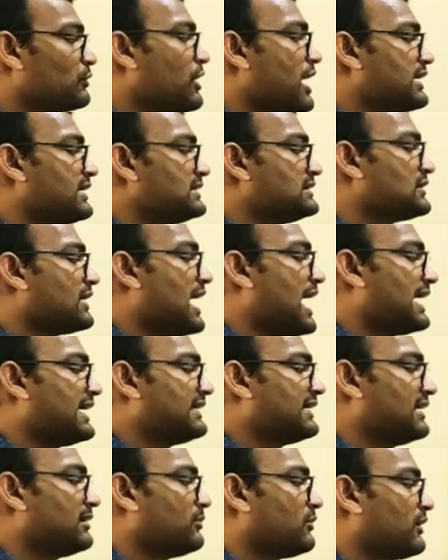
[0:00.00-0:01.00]
what is the
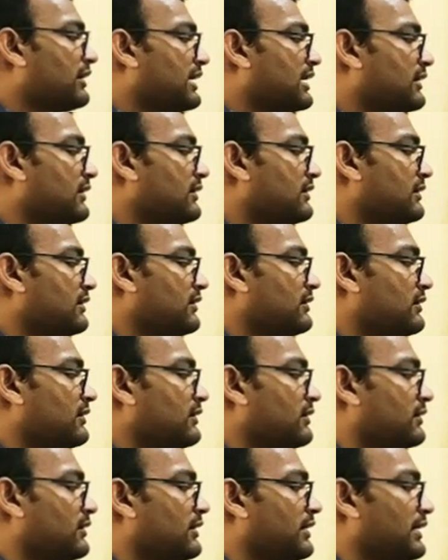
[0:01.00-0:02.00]
ideal bond angle
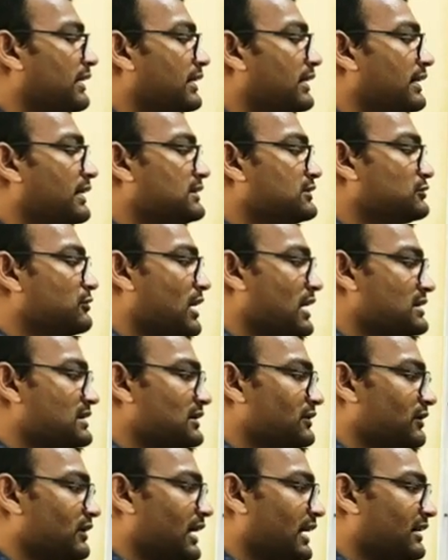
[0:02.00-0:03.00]
is
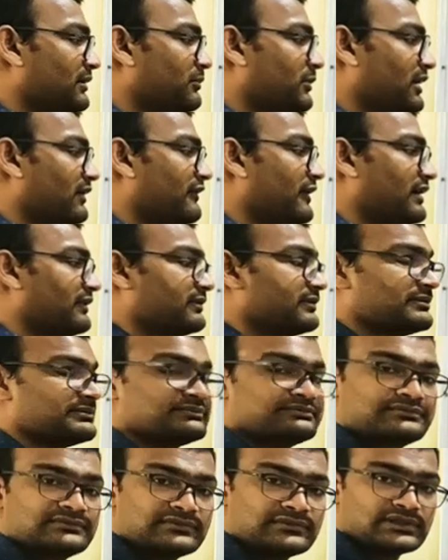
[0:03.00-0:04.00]
109.5.
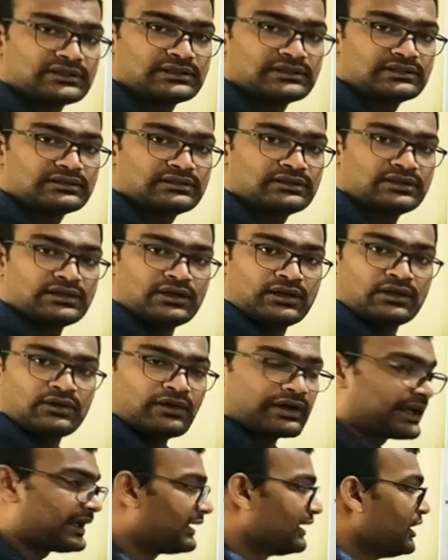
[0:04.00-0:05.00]

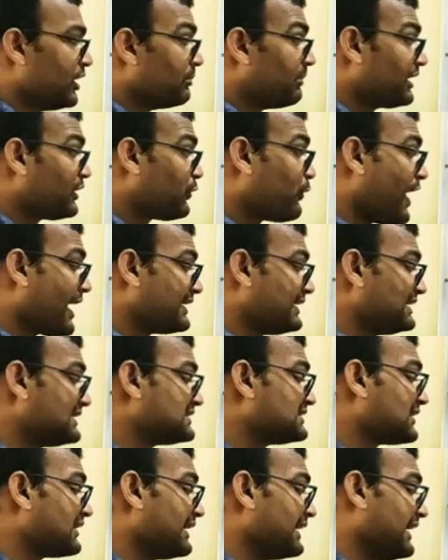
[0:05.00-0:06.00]
Okay, but what is
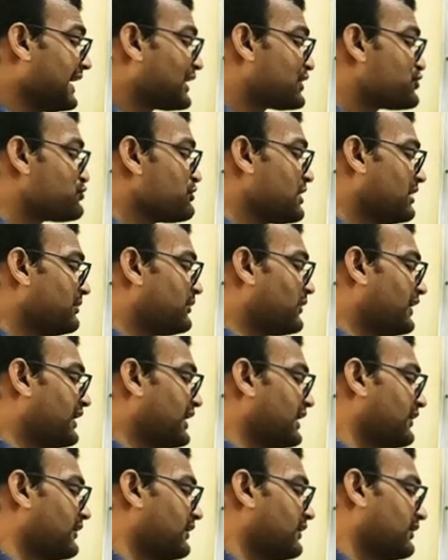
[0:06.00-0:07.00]
the actual bond
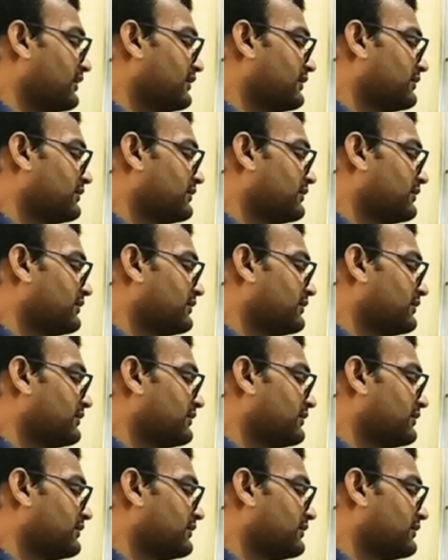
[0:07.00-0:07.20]
angle?